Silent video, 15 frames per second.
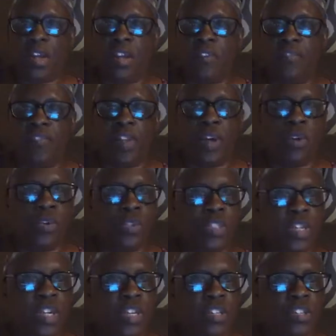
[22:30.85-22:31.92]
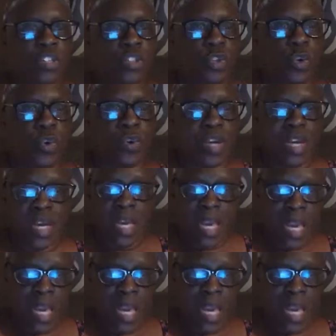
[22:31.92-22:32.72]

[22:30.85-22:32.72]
it flows in the story.